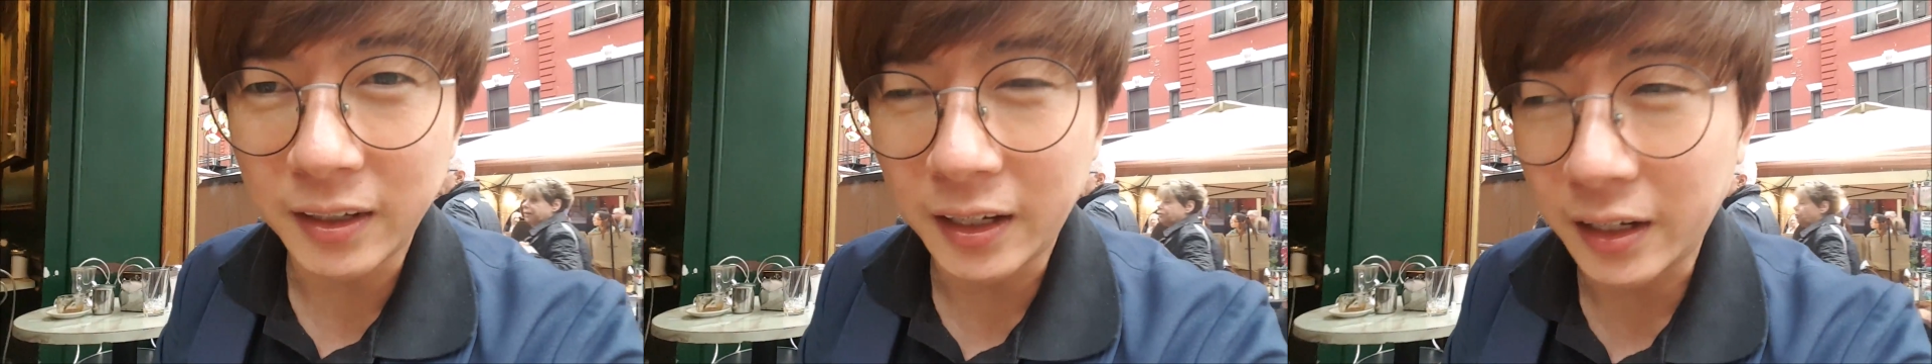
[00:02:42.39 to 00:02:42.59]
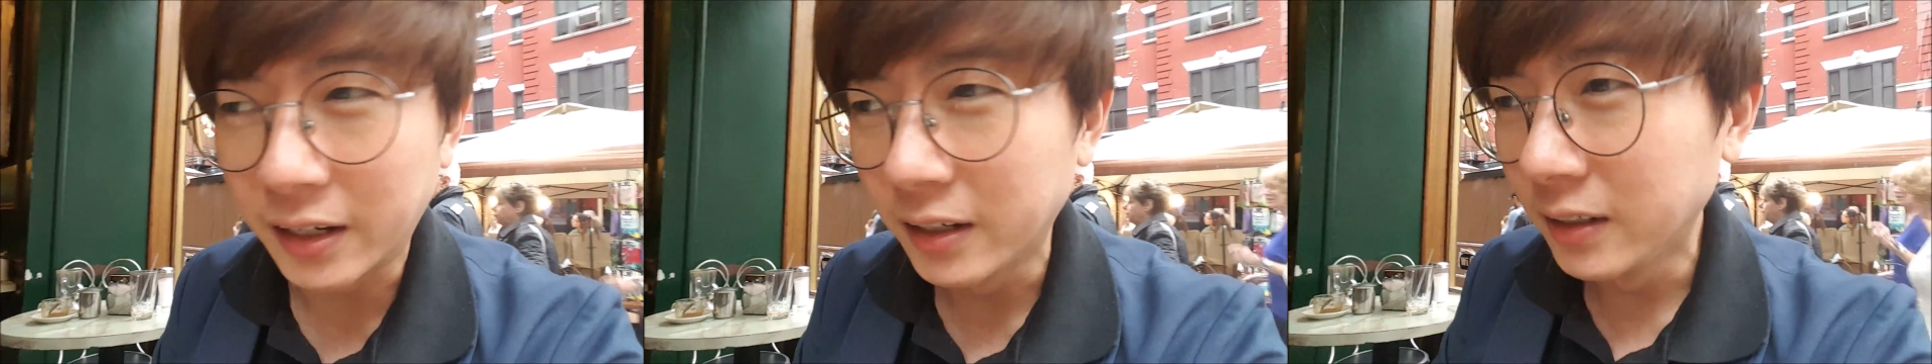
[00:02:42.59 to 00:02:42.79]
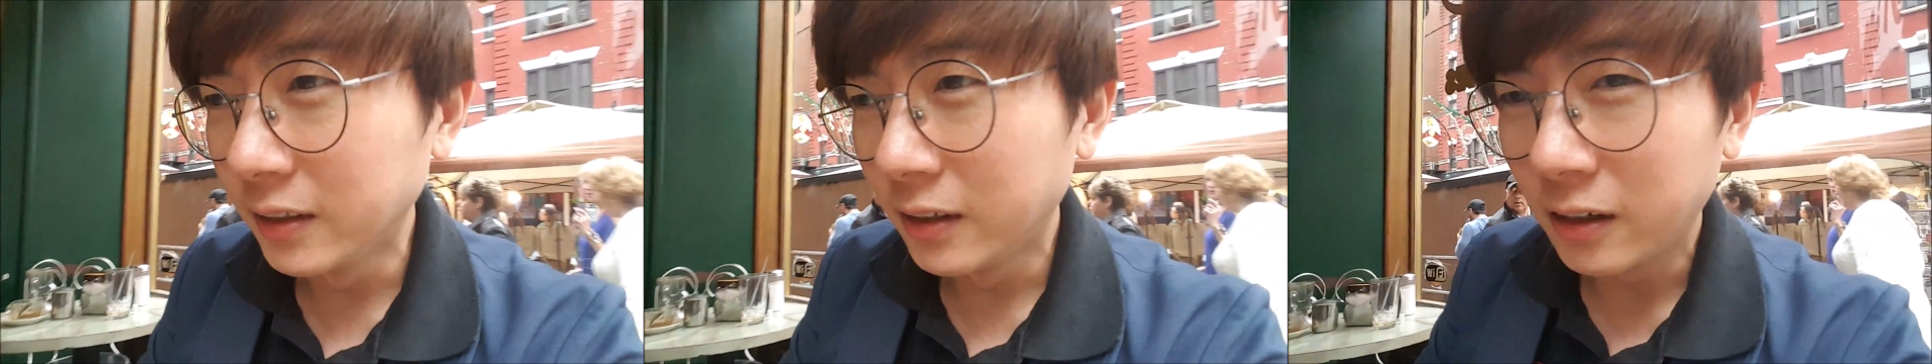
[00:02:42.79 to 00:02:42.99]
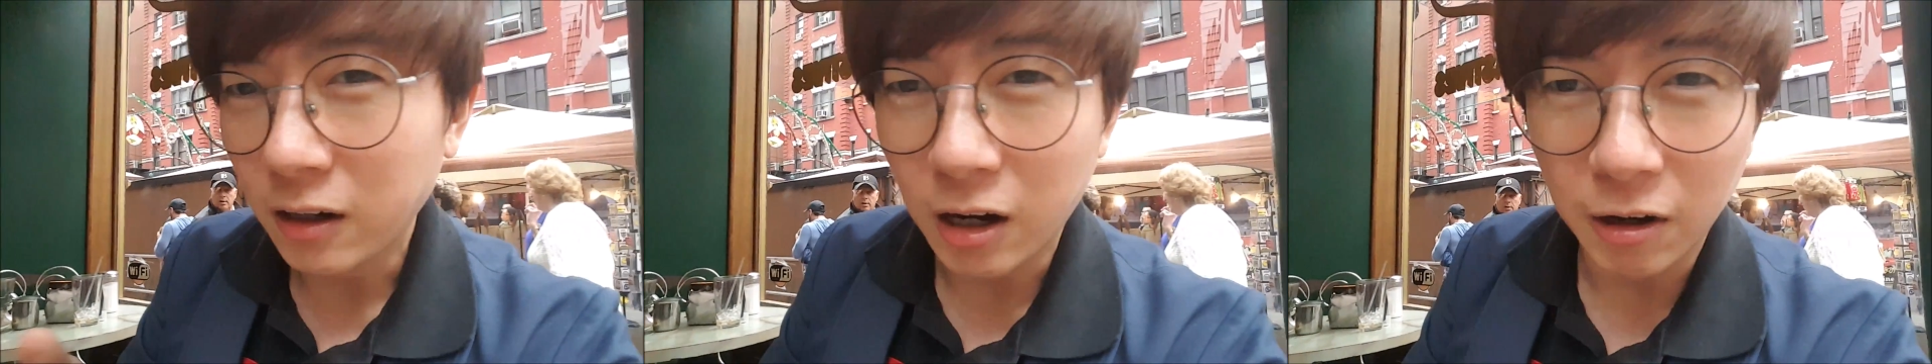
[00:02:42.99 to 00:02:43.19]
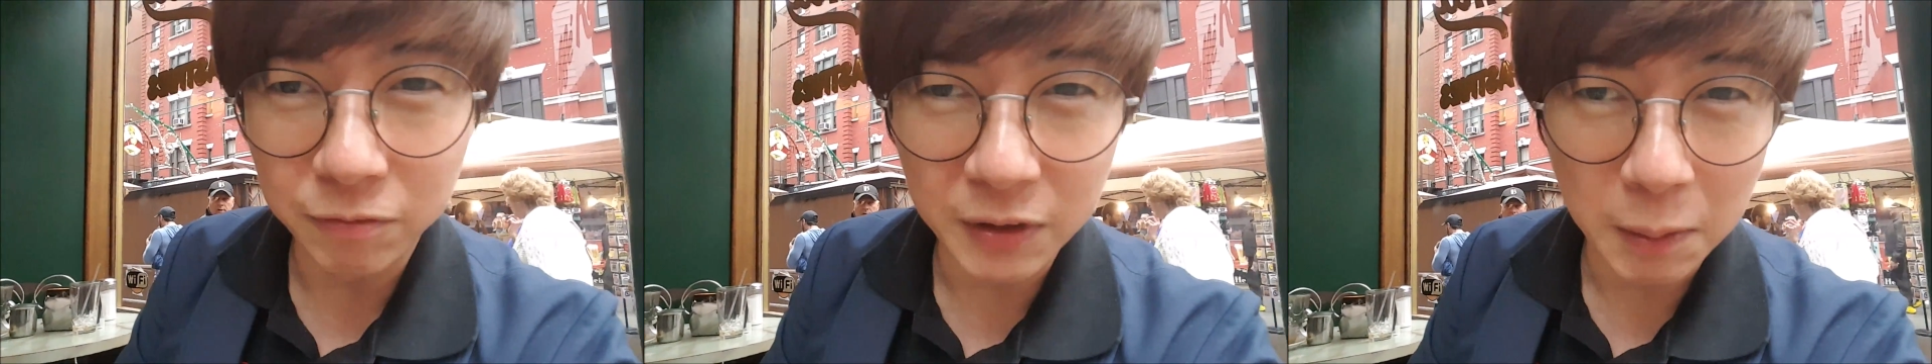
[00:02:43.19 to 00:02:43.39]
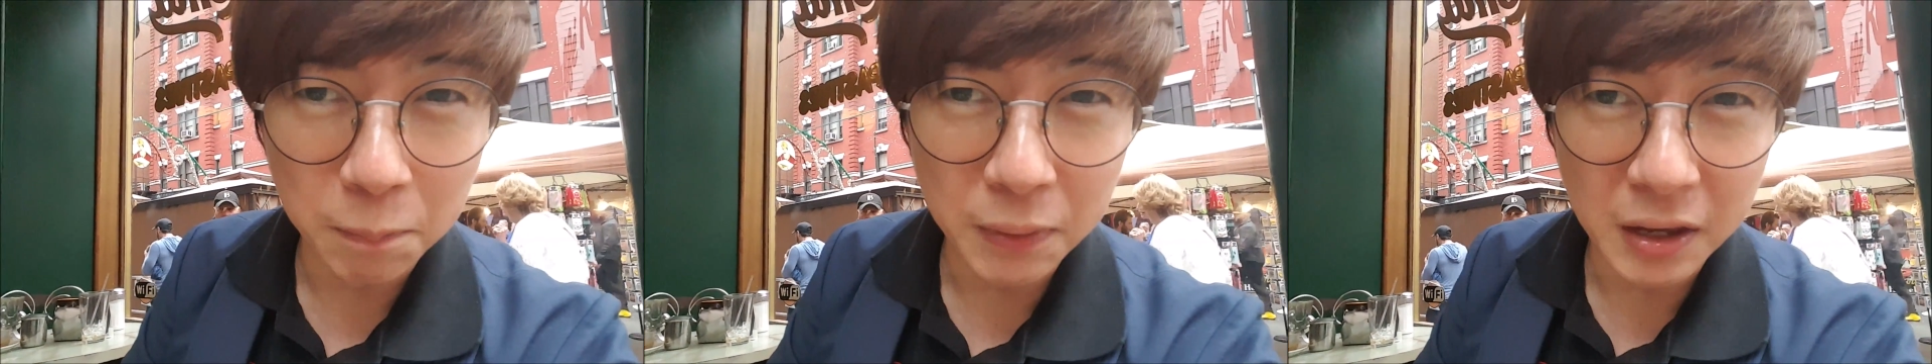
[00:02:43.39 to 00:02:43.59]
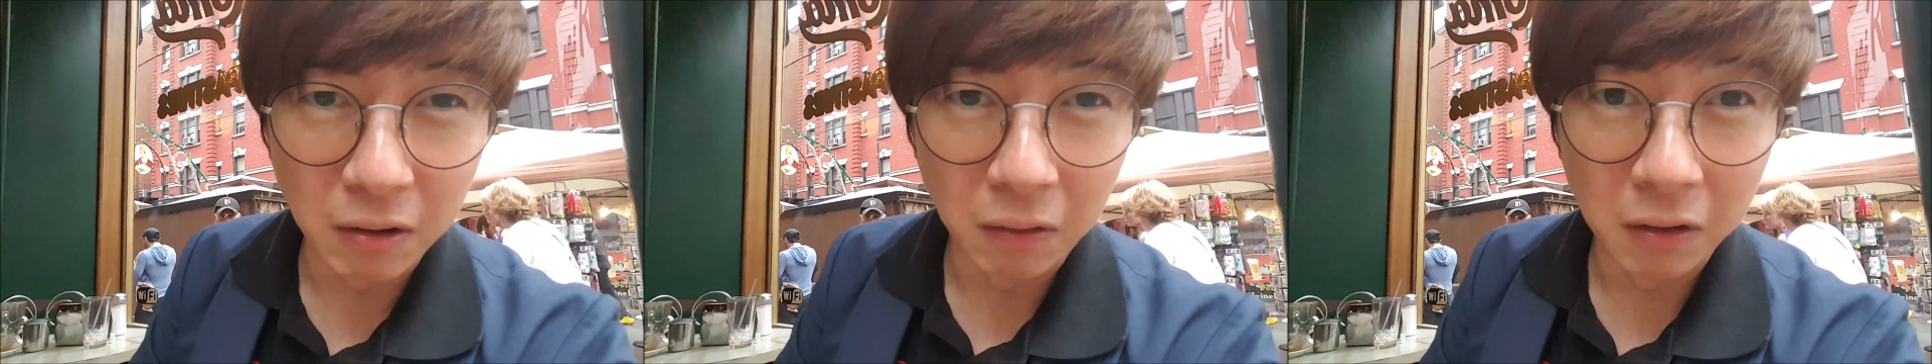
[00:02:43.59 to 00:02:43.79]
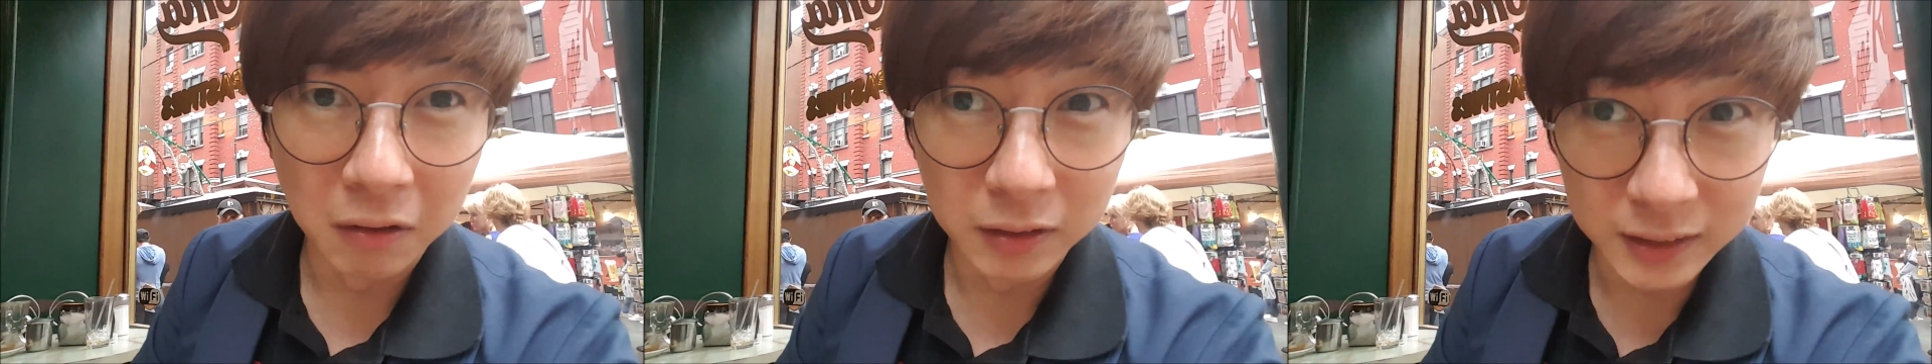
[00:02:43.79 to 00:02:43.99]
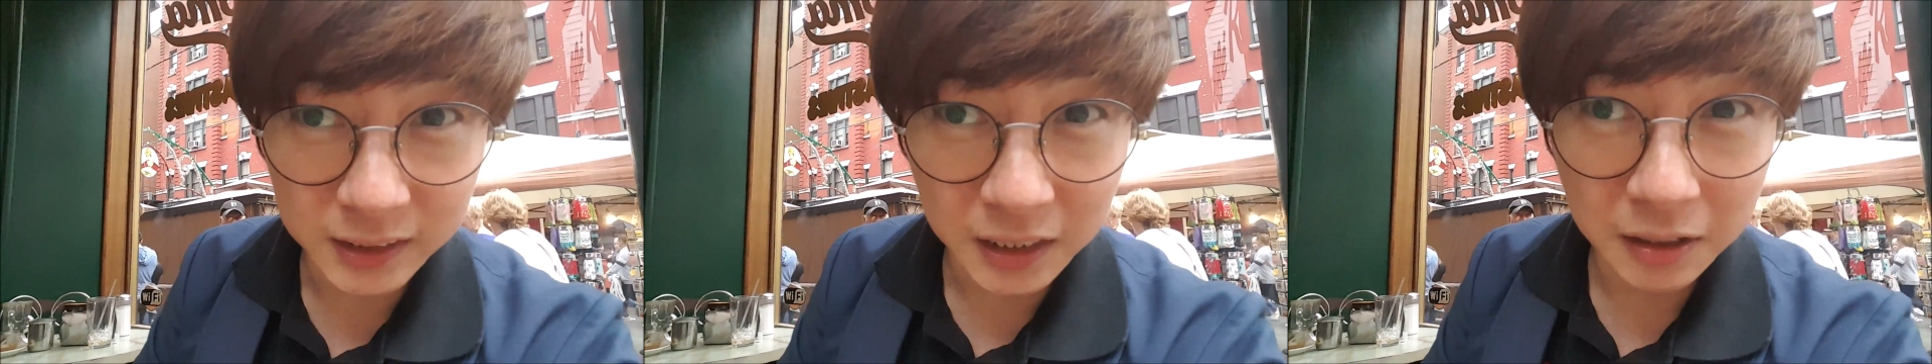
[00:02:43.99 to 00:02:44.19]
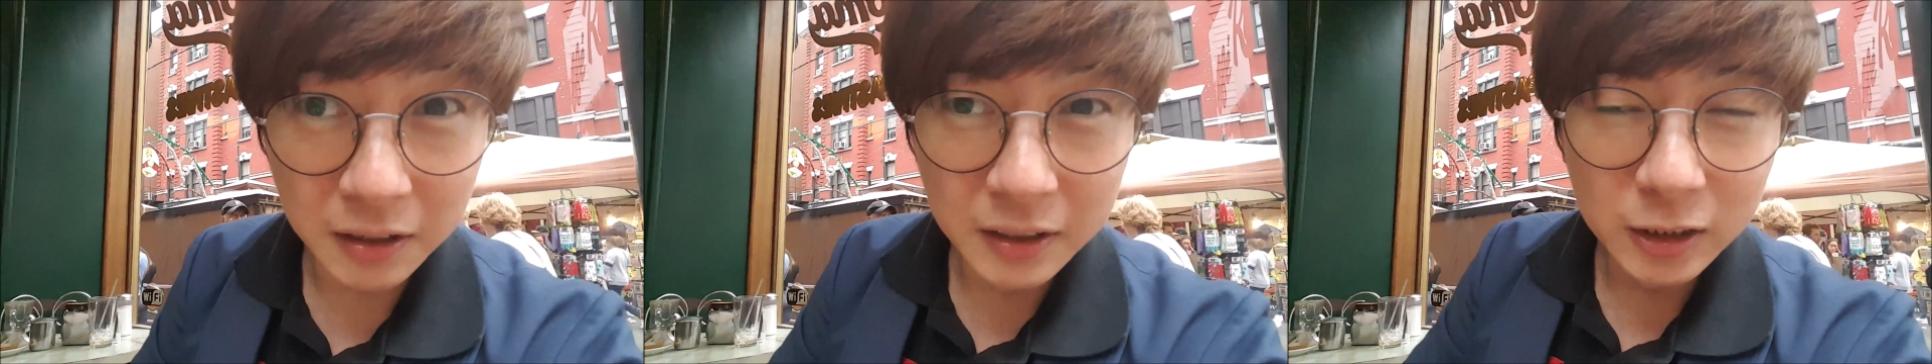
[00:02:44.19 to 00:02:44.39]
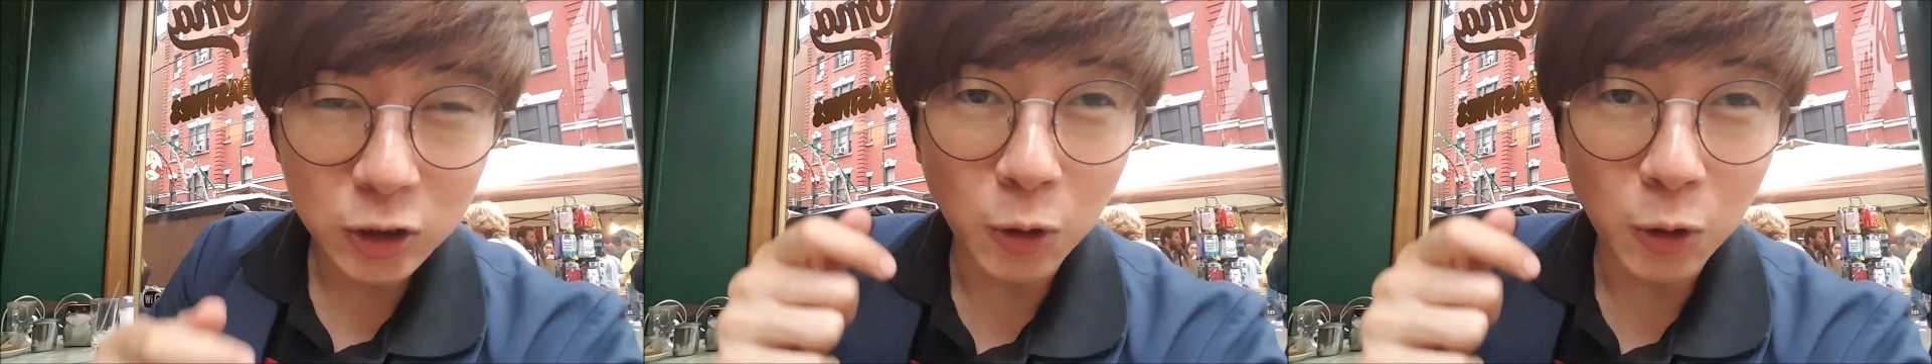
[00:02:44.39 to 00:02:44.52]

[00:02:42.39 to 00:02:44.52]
the bill, you see.